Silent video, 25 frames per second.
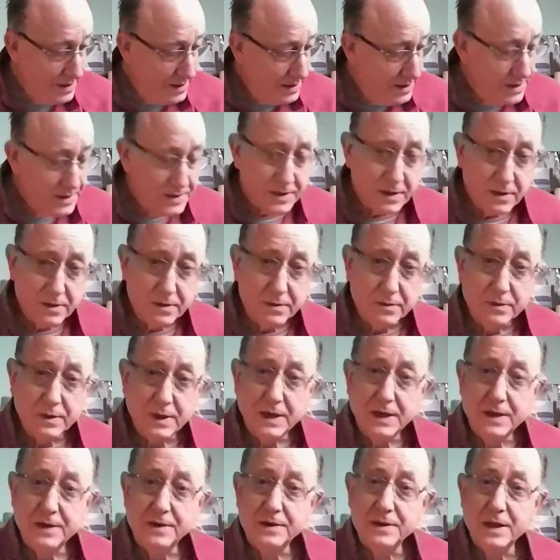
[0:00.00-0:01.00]

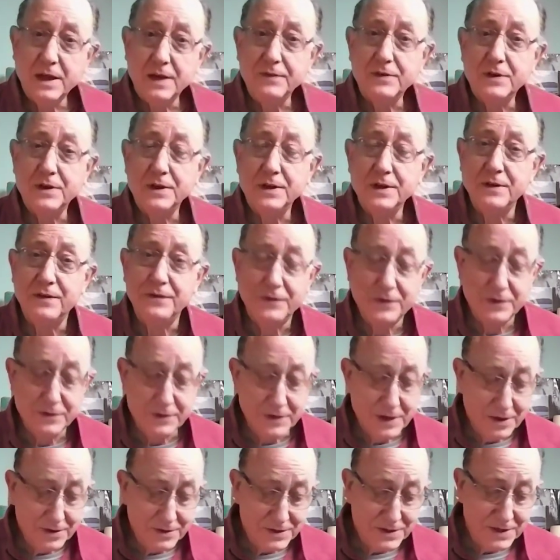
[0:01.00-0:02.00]
So I've got a few
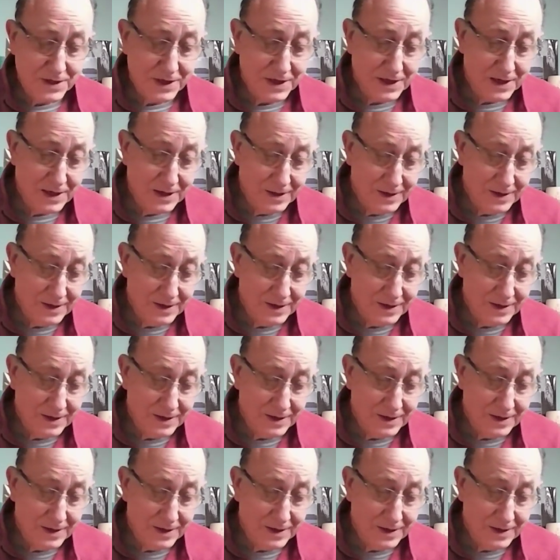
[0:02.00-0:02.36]
notes here.